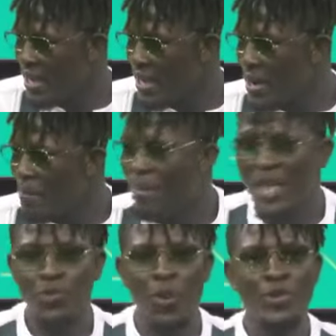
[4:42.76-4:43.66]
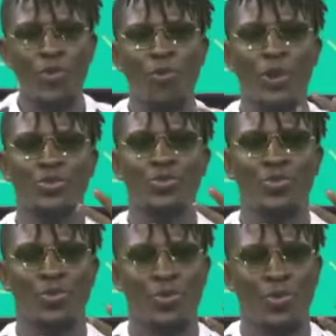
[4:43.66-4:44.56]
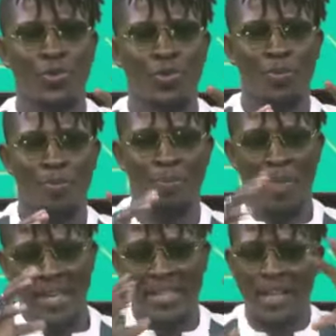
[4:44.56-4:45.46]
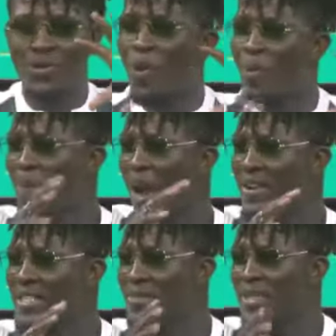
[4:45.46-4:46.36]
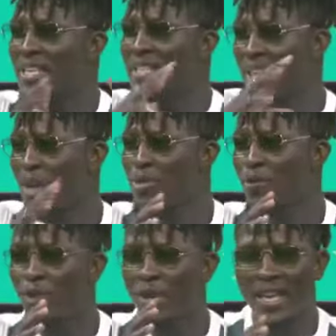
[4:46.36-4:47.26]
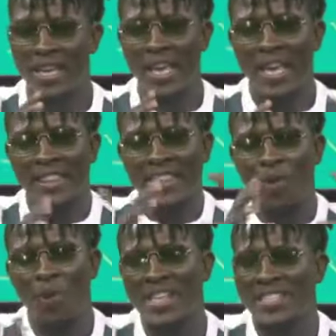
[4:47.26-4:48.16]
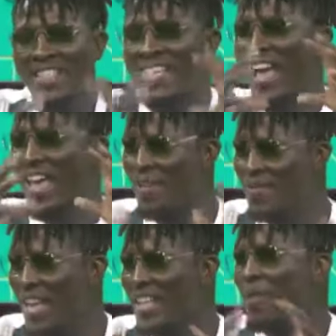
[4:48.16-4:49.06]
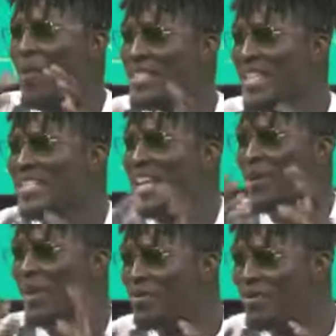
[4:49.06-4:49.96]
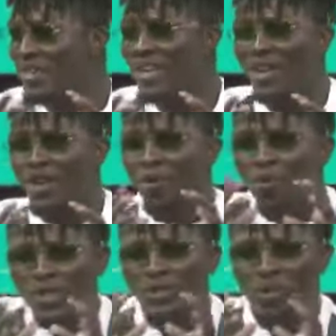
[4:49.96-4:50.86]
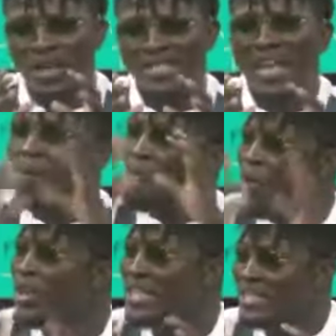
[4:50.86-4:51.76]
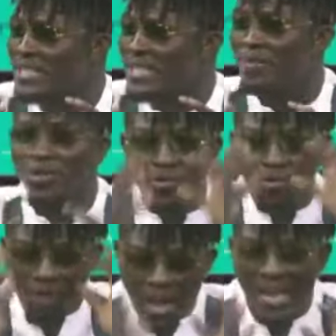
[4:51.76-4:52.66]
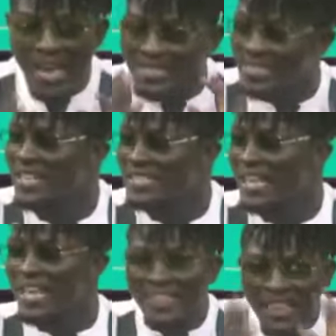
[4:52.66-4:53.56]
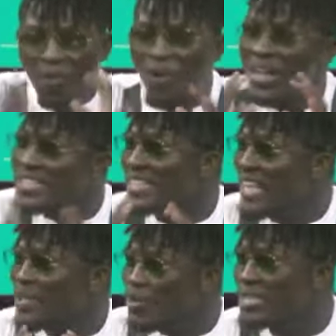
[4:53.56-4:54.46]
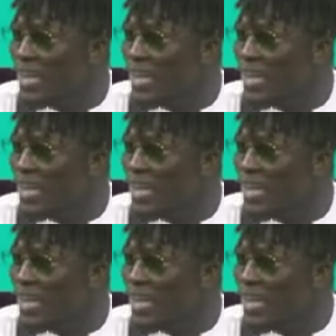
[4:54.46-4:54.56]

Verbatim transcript: But when you want to make that comparisons in terms of, okay, the ones that are heavy and the ones that are not heavy, which ones are more in the system, you realize that the ones that are not heavy